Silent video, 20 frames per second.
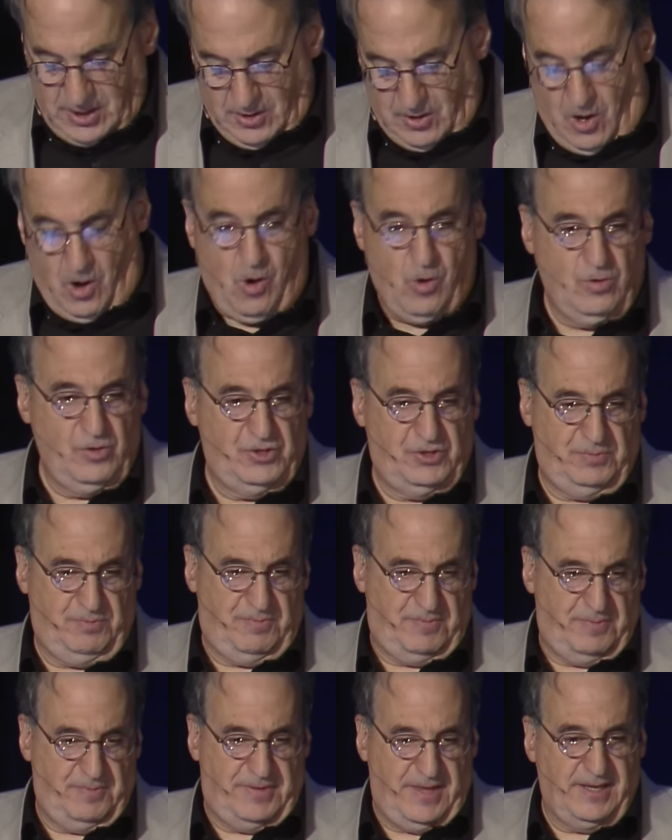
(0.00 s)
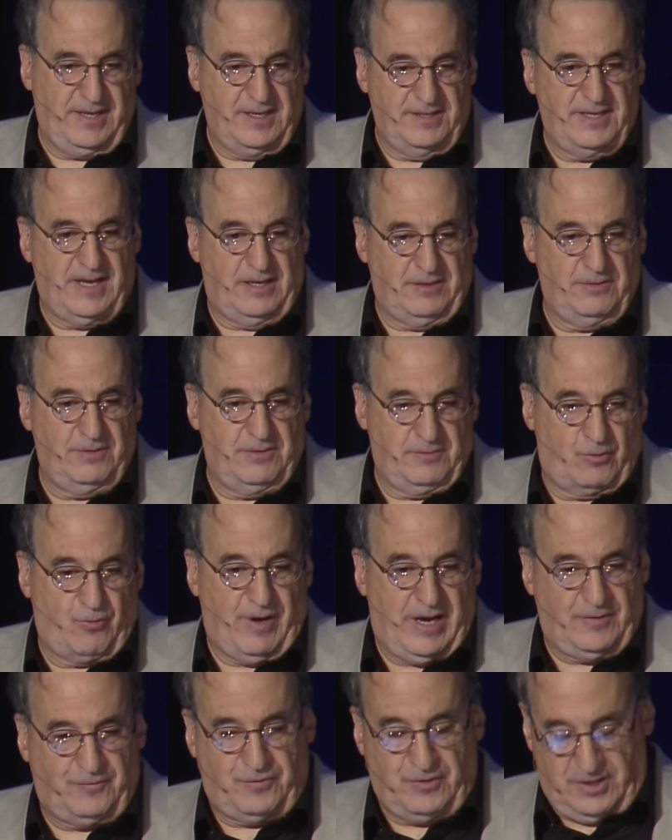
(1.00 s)
Hose, thinking that
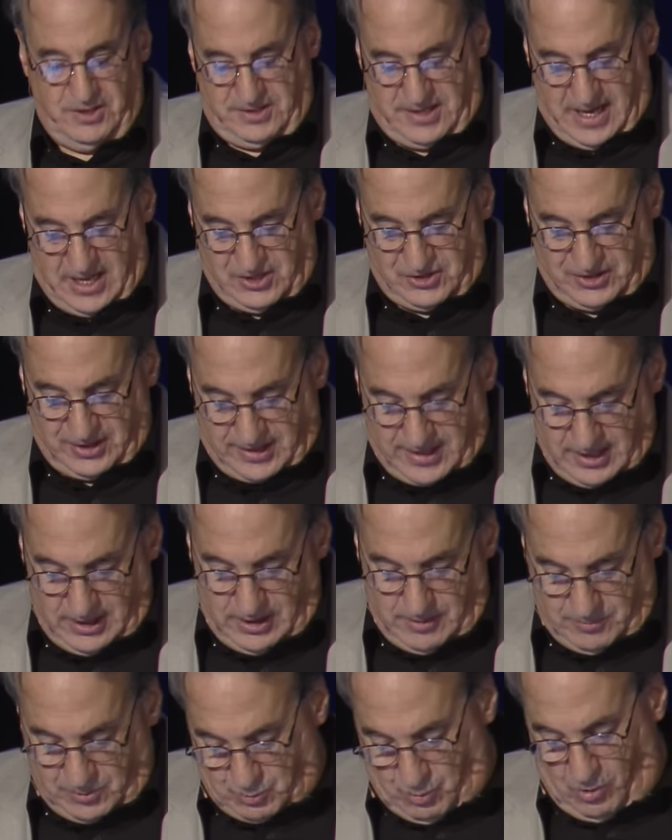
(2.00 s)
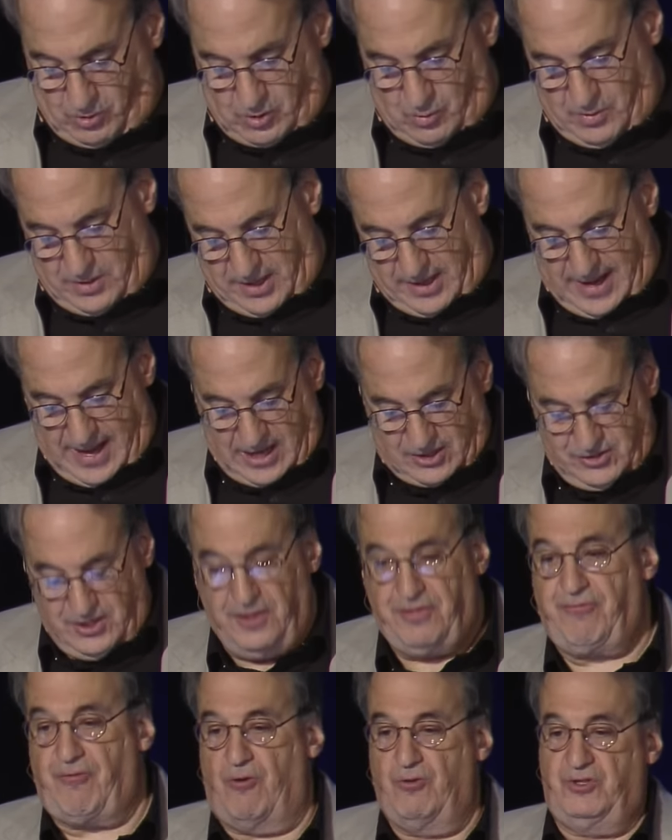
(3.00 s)
Cranford intends to kill him, is working with an axe.
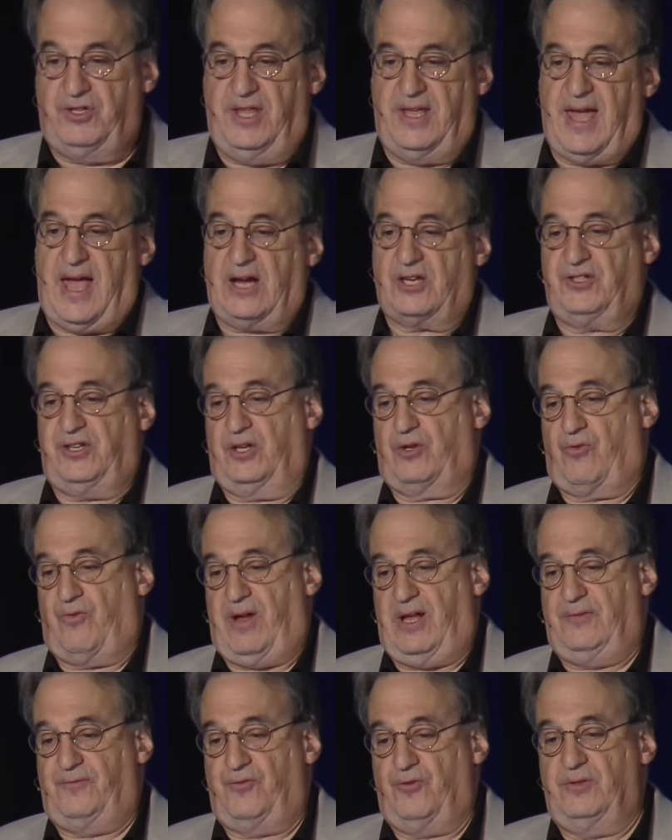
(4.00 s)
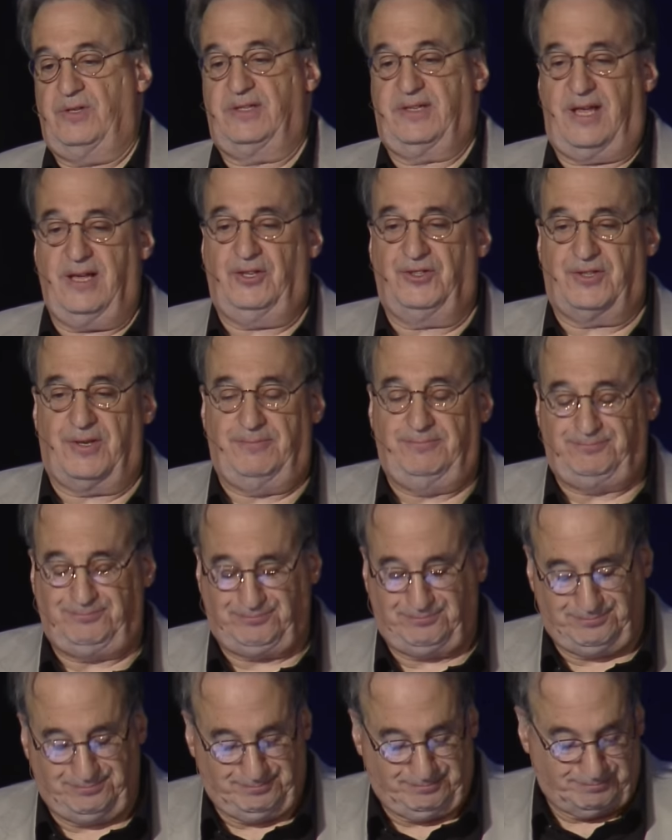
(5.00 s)
He throws the axe at Cranford and kills him.
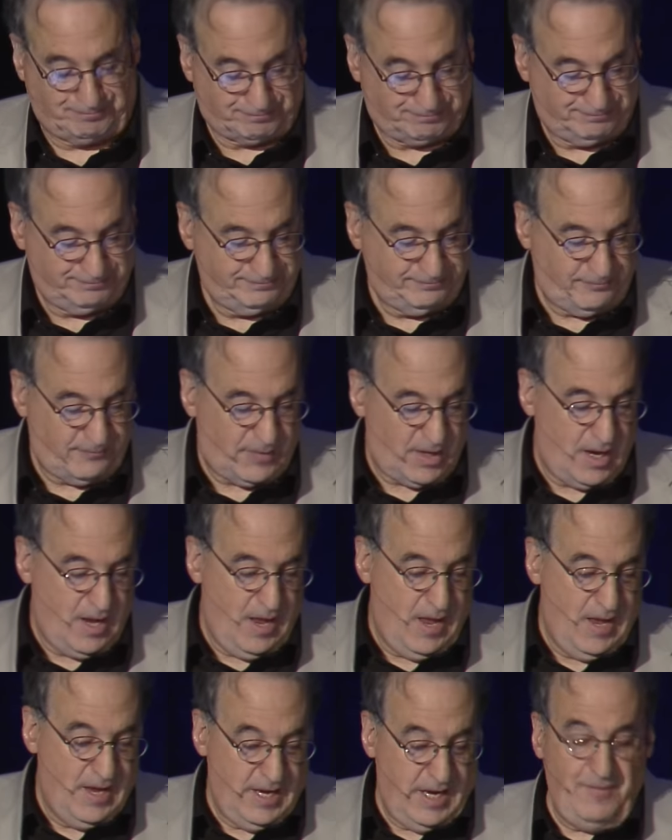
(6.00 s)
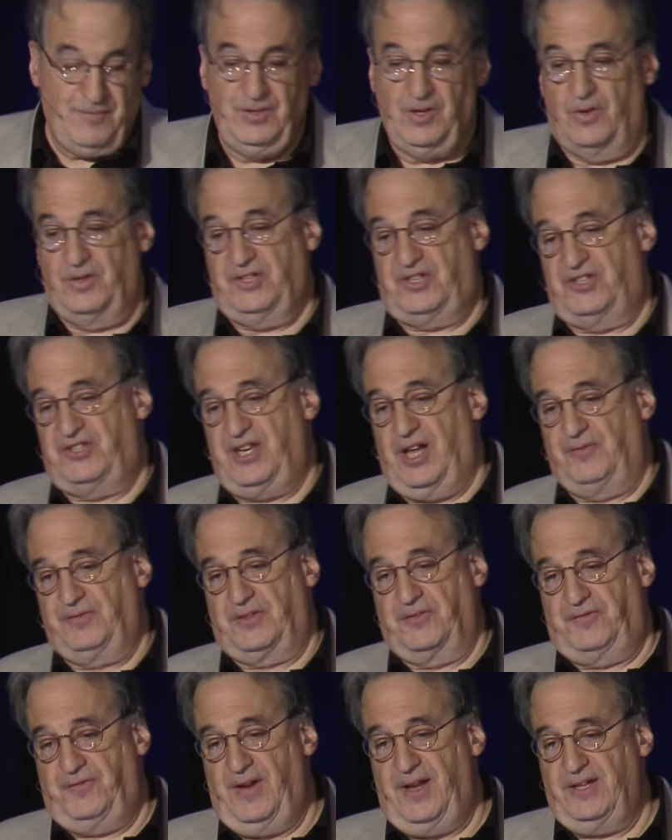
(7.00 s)
Even though this is
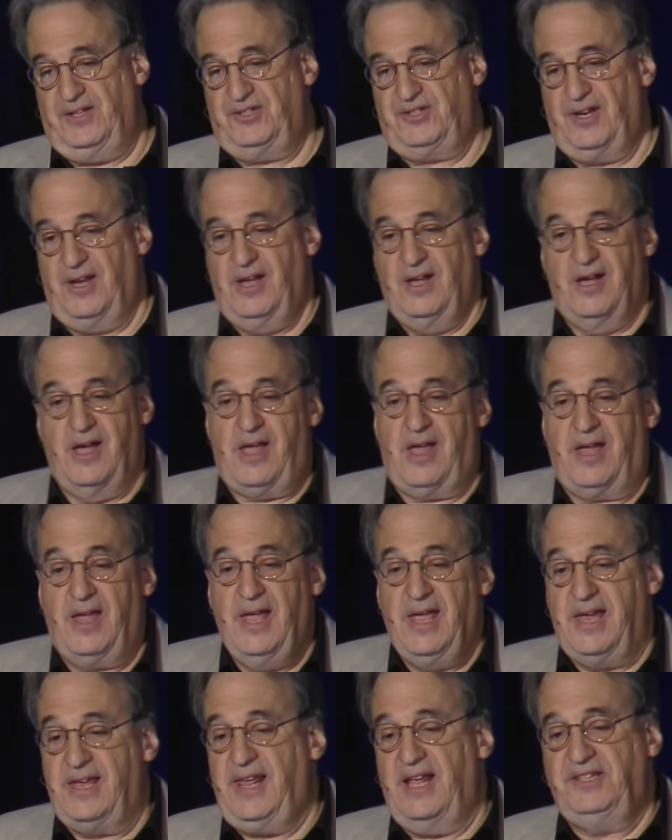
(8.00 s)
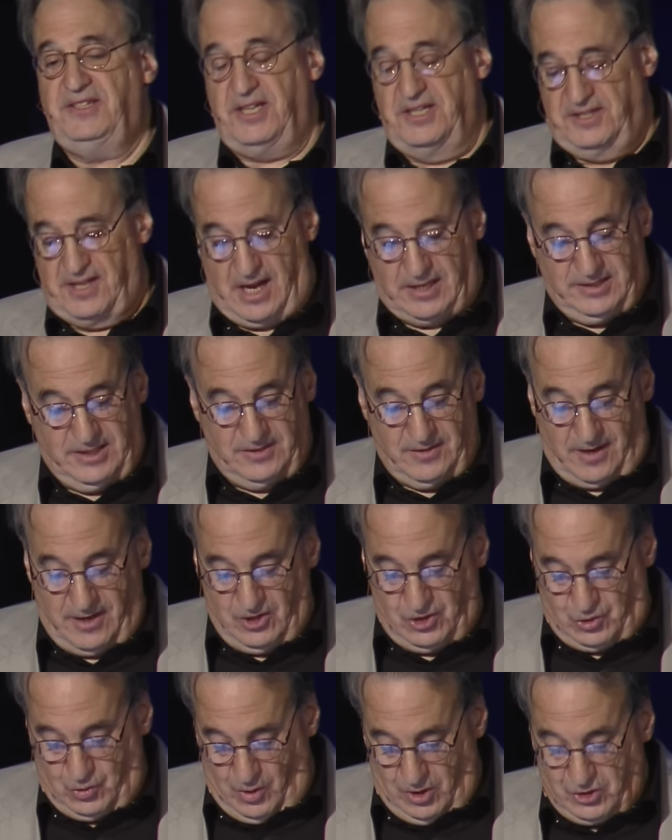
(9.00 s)
self-defense, in 1899
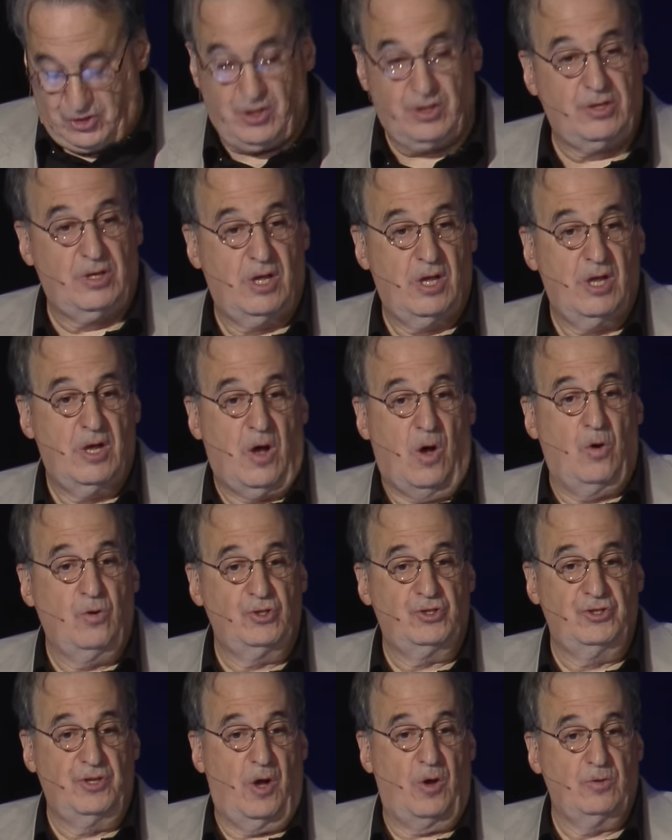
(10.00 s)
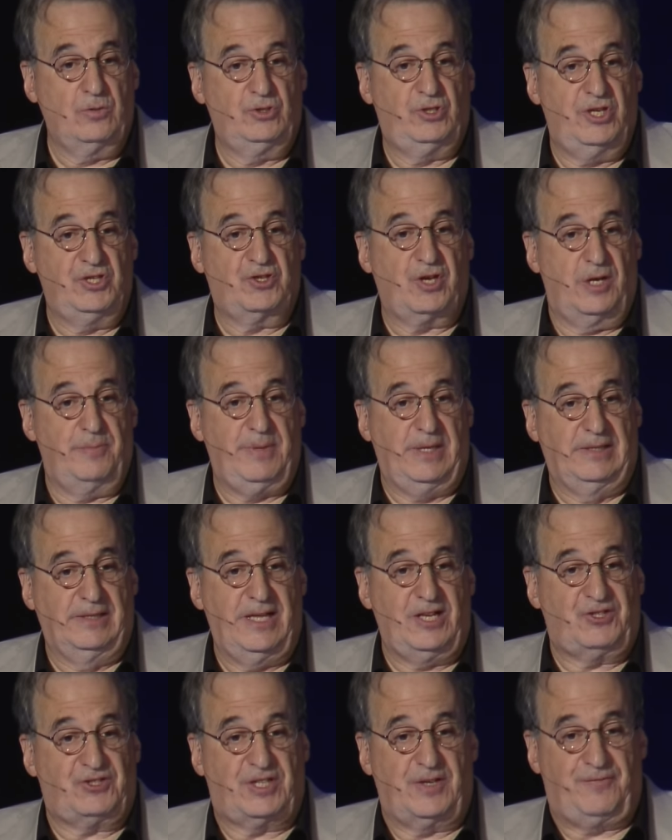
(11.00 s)
in Georgia, Hose knows he's going to be
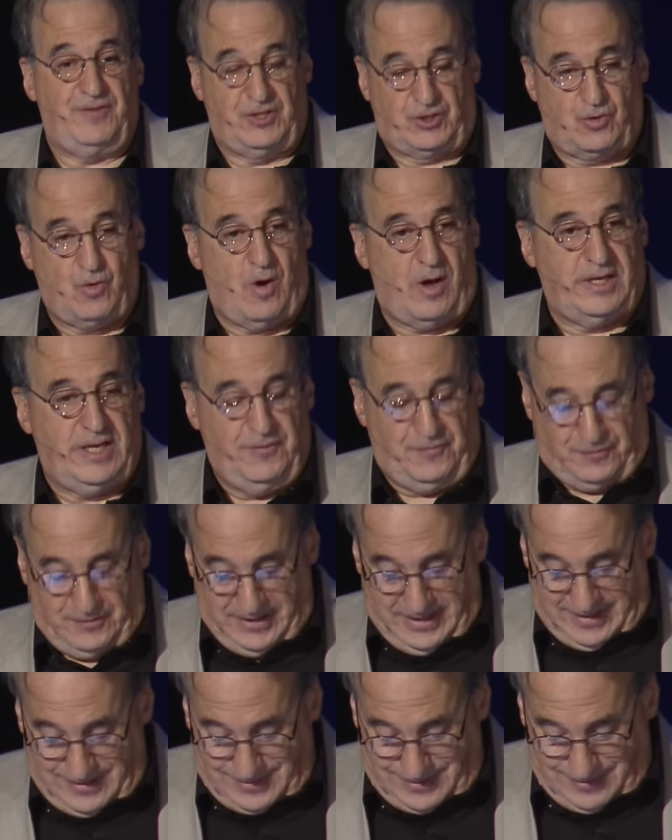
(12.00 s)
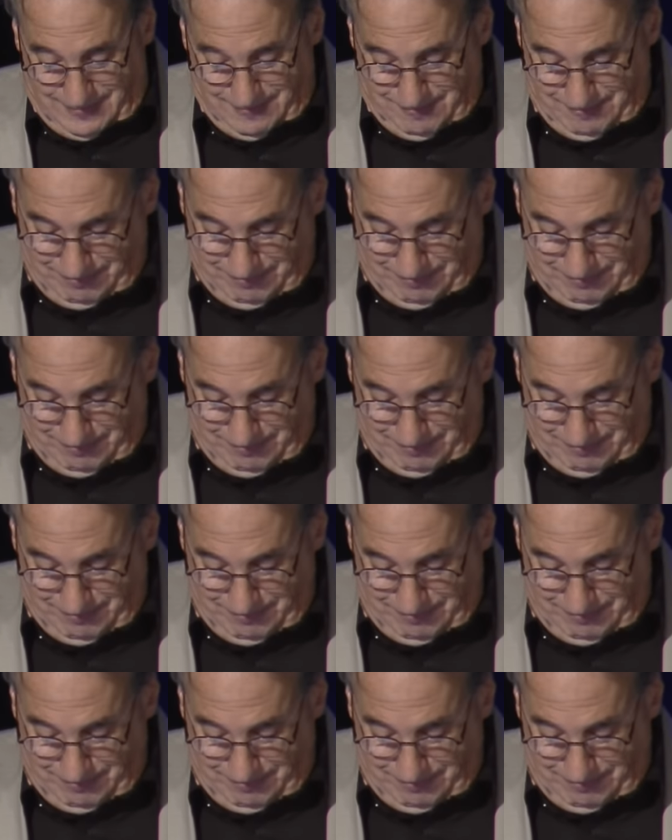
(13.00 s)
lynched if he's caught. He flees.